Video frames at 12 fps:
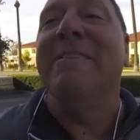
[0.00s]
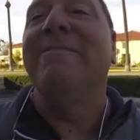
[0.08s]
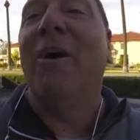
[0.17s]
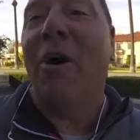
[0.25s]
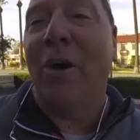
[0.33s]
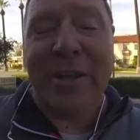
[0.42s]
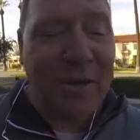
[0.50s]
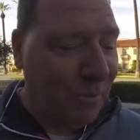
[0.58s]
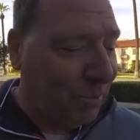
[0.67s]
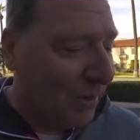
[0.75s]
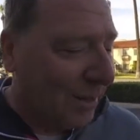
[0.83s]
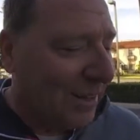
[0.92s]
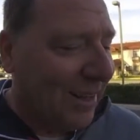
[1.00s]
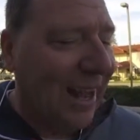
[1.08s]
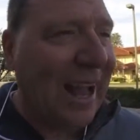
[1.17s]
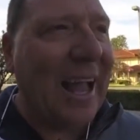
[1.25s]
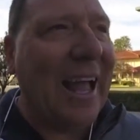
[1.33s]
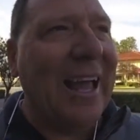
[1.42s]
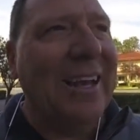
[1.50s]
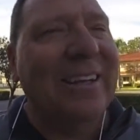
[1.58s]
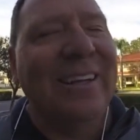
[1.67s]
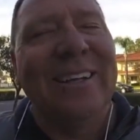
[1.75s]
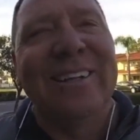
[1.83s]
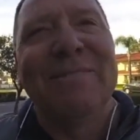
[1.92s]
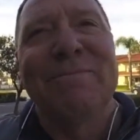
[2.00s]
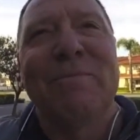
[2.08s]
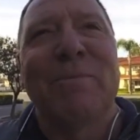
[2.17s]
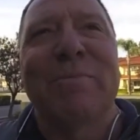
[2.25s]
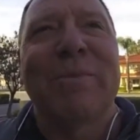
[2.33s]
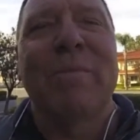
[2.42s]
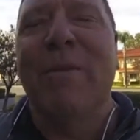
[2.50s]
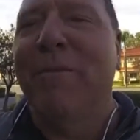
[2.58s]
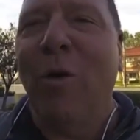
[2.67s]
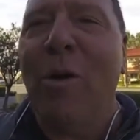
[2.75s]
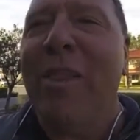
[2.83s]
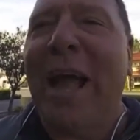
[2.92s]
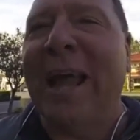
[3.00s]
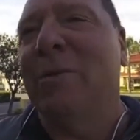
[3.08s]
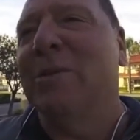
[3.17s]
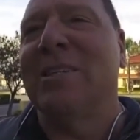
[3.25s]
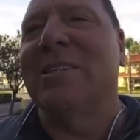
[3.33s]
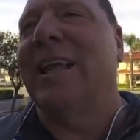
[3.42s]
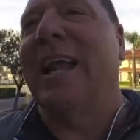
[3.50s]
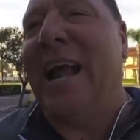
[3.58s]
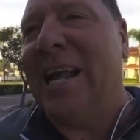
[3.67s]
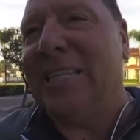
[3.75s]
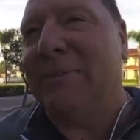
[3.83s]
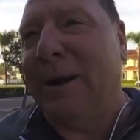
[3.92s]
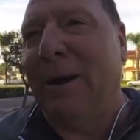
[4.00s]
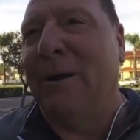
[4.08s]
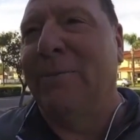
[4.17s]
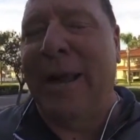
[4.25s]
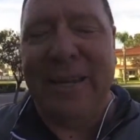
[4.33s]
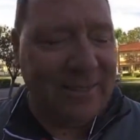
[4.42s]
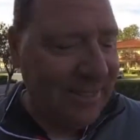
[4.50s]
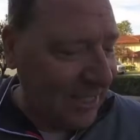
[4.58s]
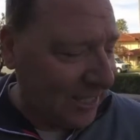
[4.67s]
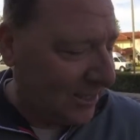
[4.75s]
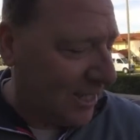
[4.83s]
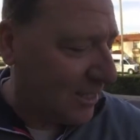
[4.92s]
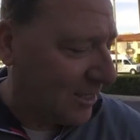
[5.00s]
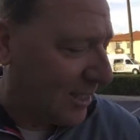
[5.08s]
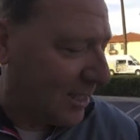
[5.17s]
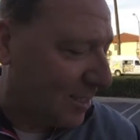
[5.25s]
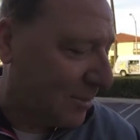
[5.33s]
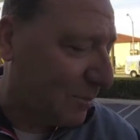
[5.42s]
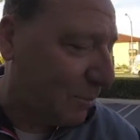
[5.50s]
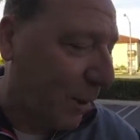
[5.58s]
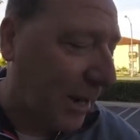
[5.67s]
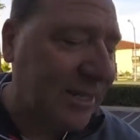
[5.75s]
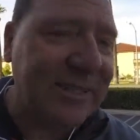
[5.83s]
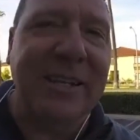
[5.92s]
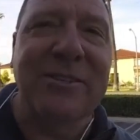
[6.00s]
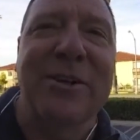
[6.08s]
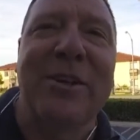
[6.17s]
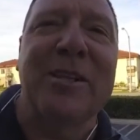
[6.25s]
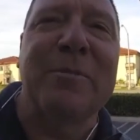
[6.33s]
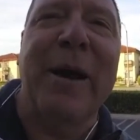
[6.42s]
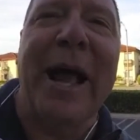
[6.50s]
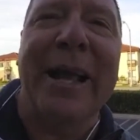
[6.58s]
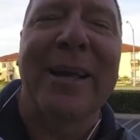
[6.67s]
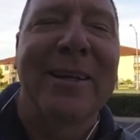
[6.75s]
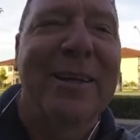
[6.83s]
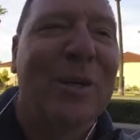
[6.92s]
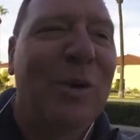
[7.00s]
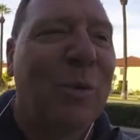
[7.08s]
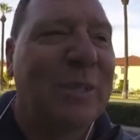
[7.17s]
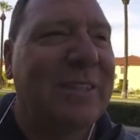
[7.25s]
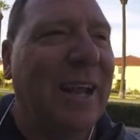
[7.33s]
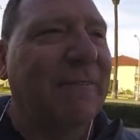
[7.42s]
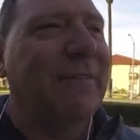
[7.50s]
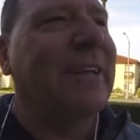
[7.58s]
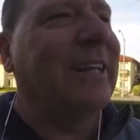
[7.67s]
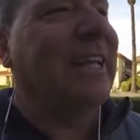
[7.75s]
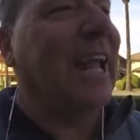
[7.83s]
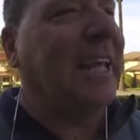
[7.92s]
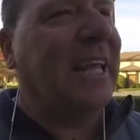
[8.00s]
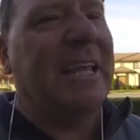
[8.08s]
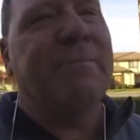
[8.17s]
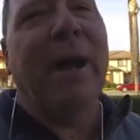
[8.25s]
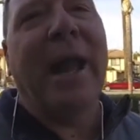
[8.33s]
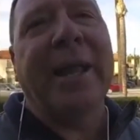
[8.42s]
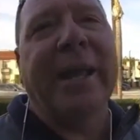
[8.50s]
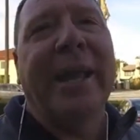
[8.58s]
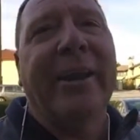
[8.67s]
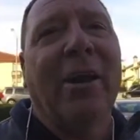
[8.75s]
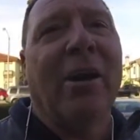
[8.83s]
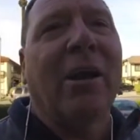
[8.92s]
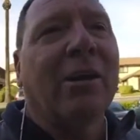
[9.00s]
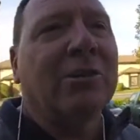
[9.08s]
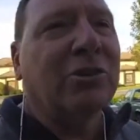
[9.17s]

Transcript: in volume. And before that, it was just lead acid powered bikes. This predecessor to this bike was definitely a key bike in our